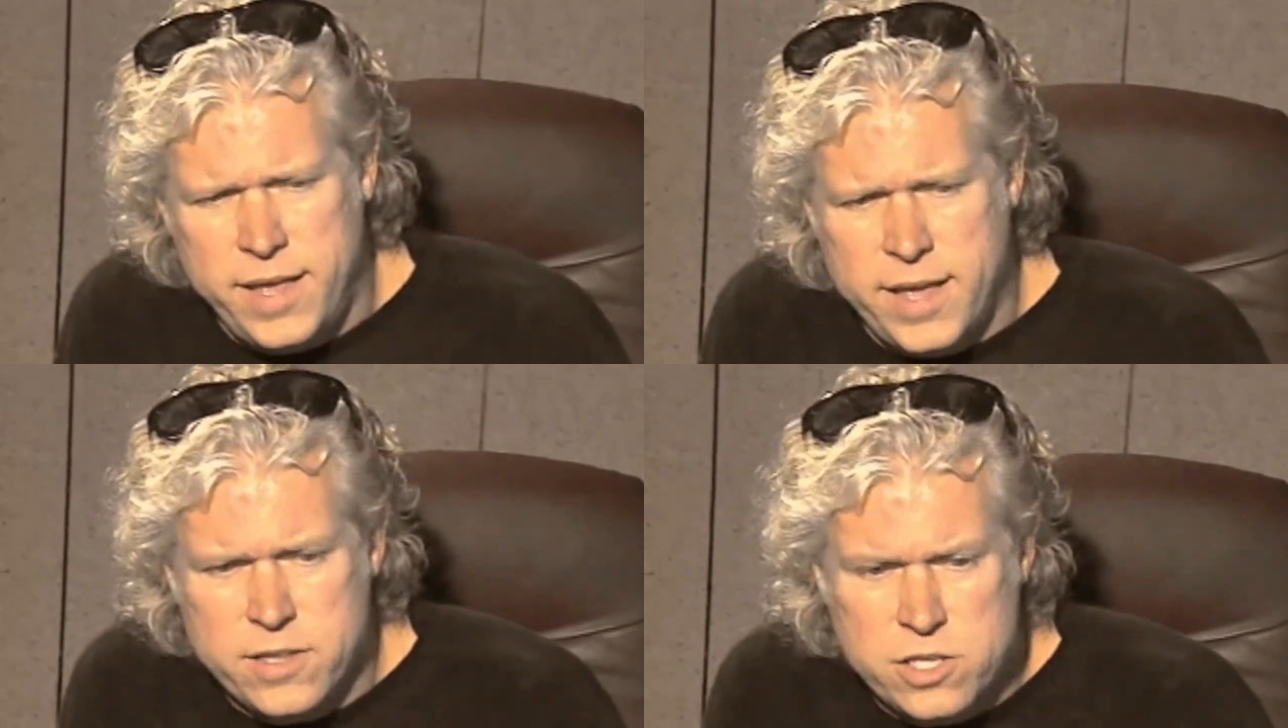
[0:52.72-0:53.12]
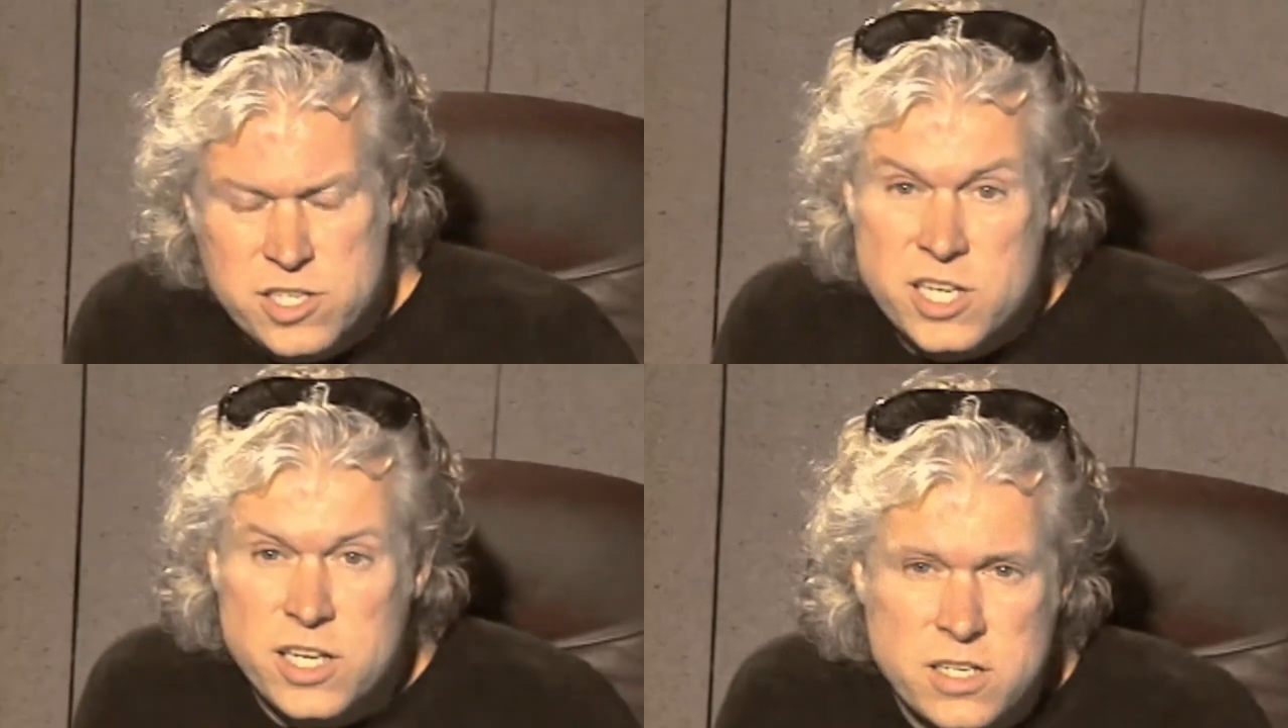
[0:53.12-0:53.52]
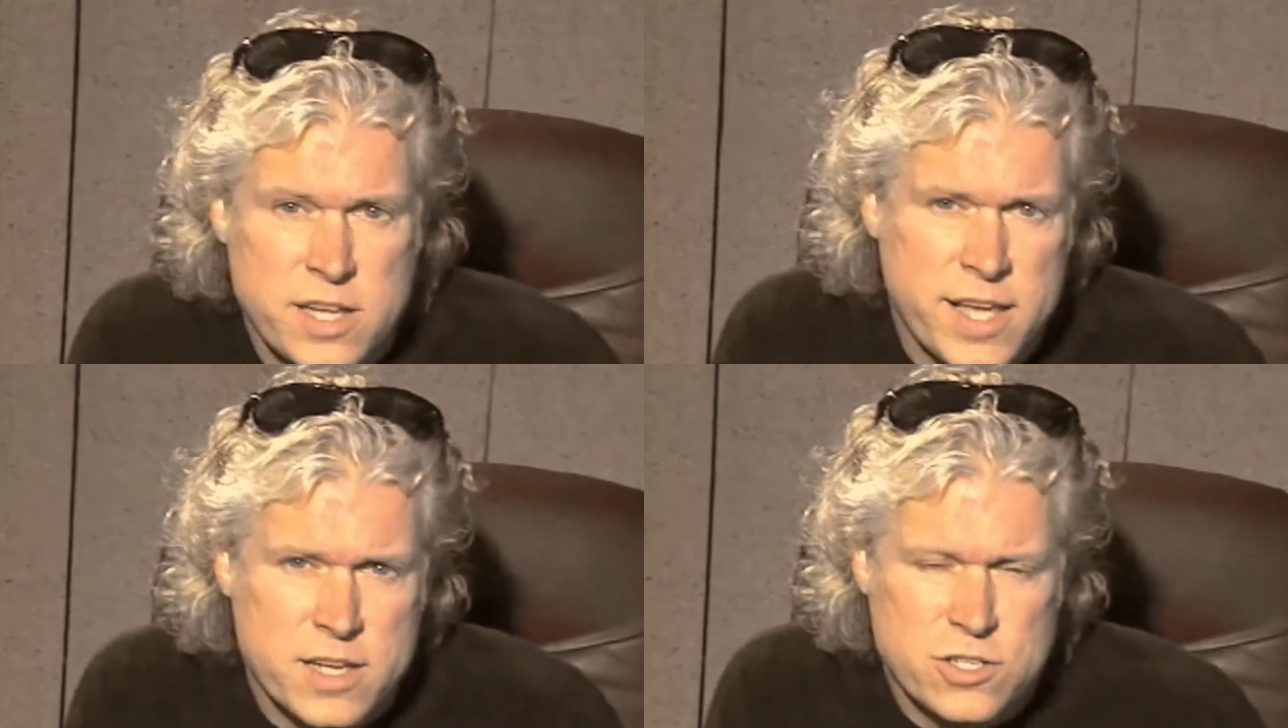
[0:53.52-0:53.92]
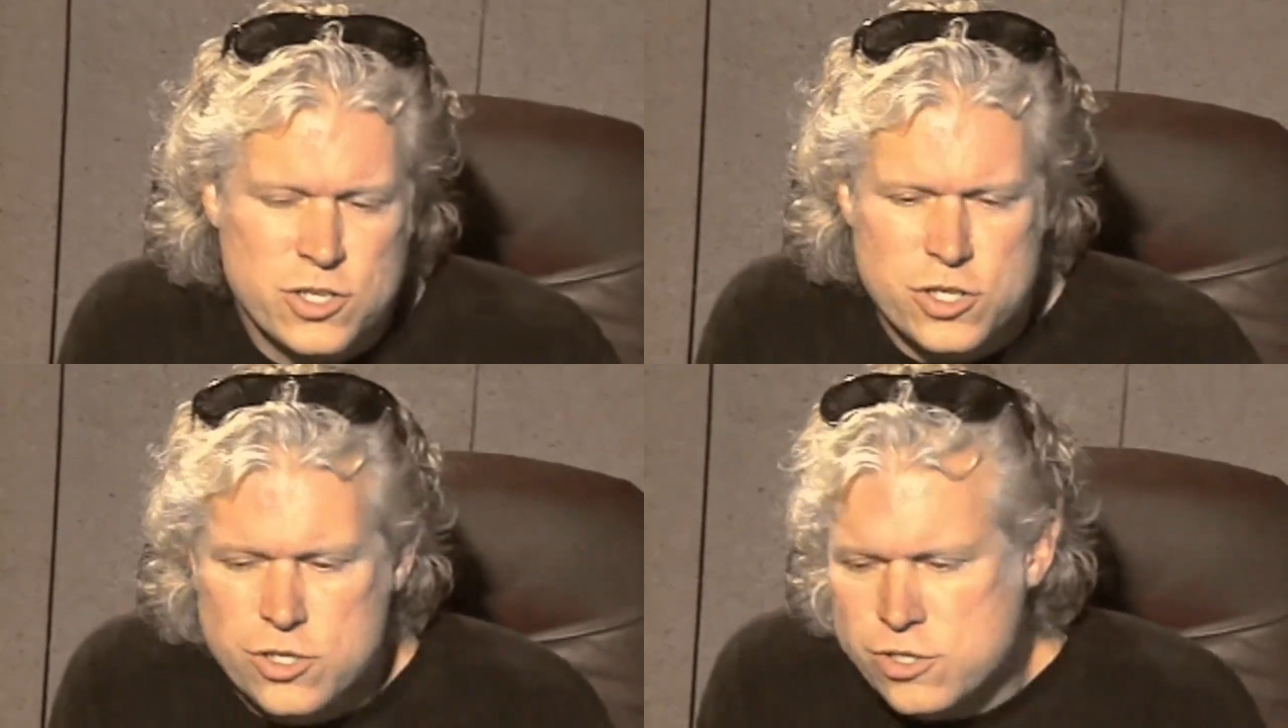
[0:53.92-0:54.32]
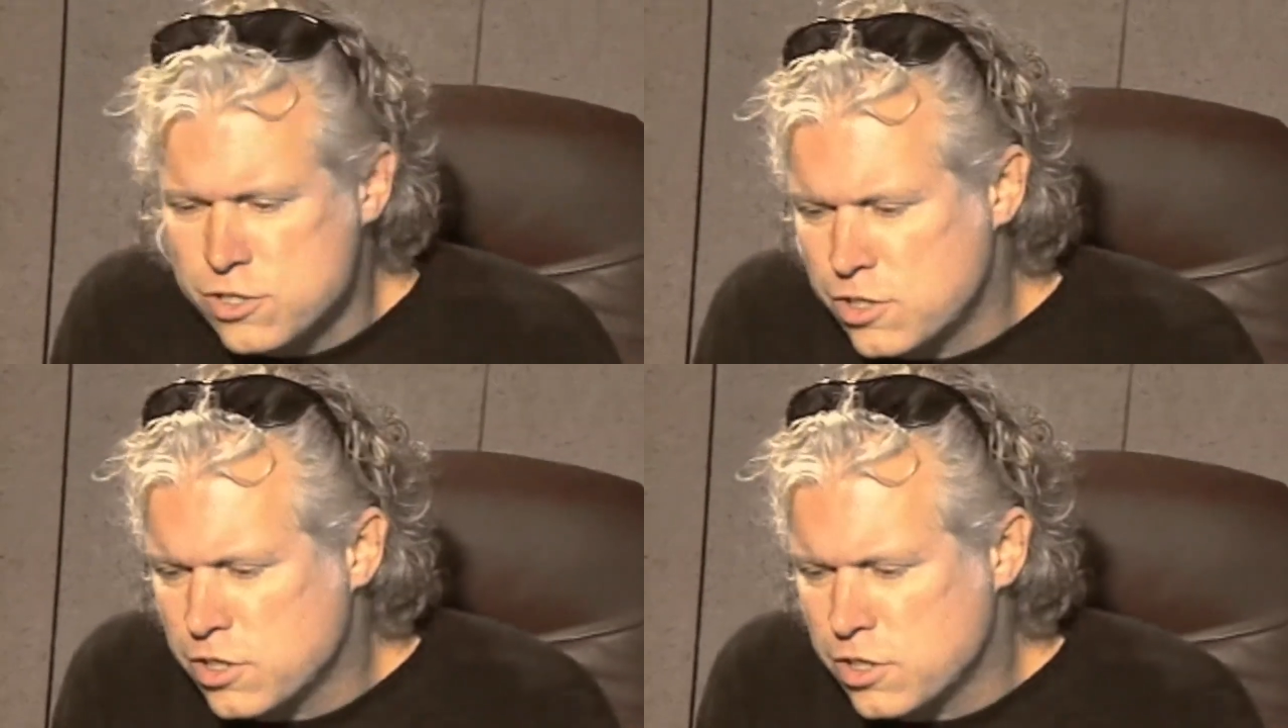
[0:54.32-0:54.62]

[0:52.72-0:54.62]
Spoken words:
and the teen dances,